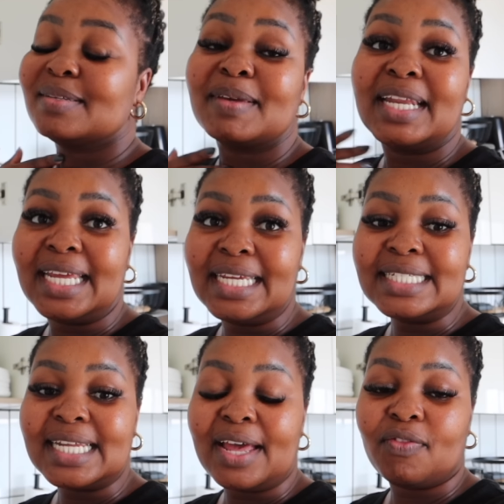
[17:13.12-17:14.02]
So I'm gonna
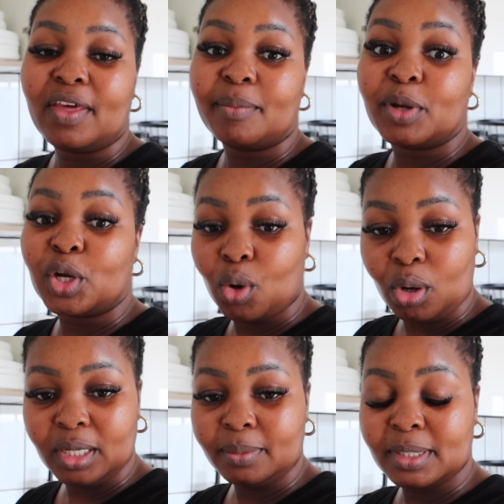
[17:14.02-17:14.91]
eat and then I'm gonna
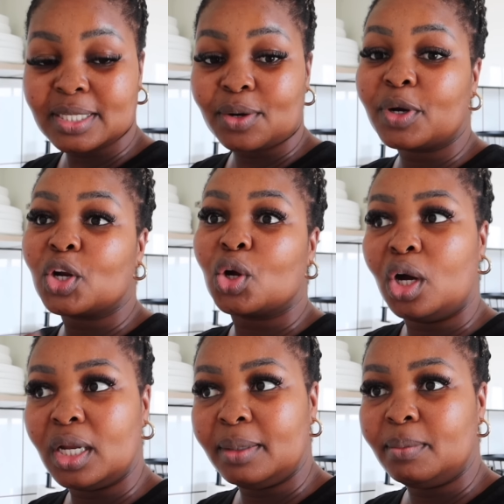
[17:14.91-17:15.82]
call him, because I don't want to
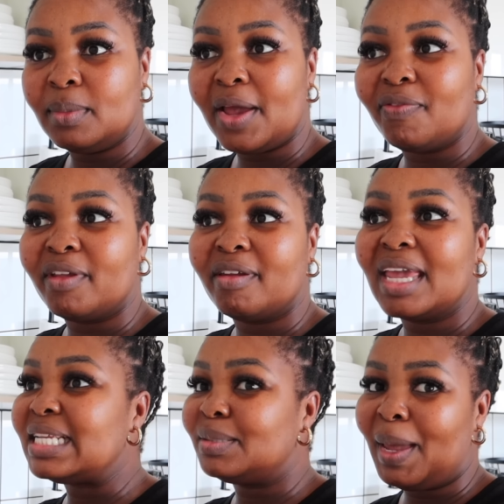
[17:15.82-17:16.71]
call him and then
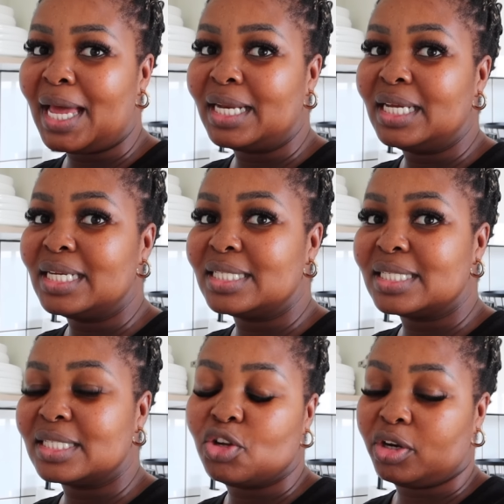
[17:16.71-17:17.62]
eat panicked
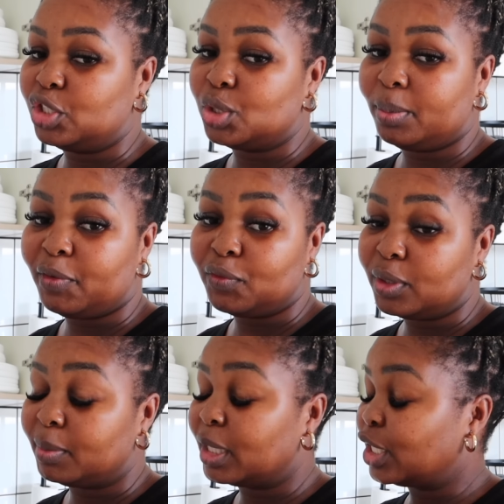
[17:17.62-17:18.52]
and not enjoy my food.
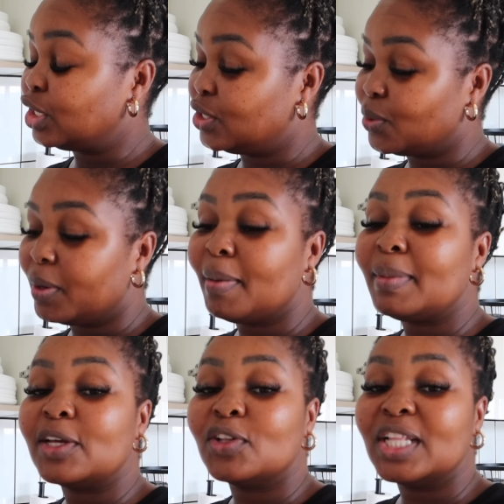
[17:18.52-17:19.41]
I'm gonna enjoy my
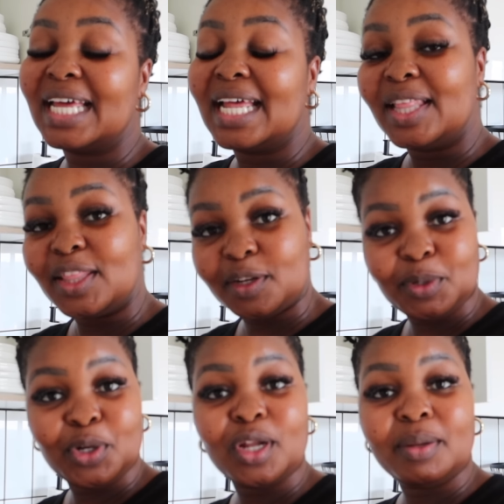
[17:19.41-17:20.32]
meal, then I'm
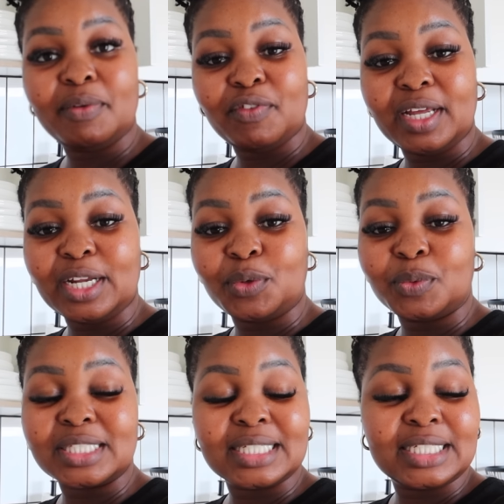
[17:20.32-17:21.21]
gonna call him and find out
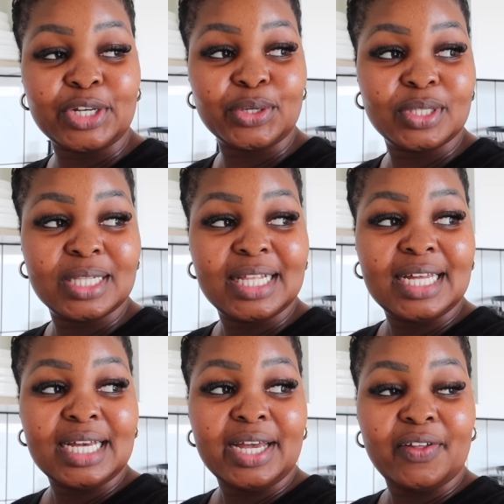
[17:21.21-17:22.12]
what's the deal
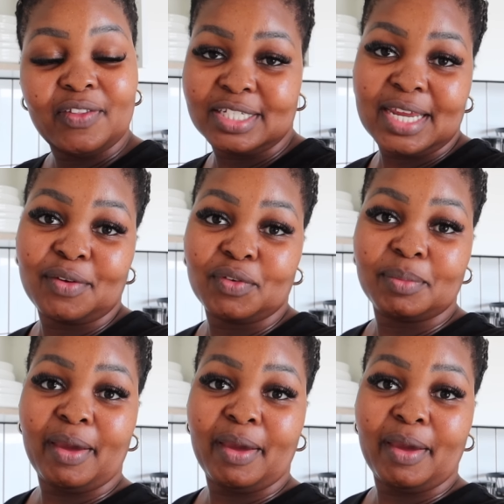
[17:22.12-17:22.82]
and then take it from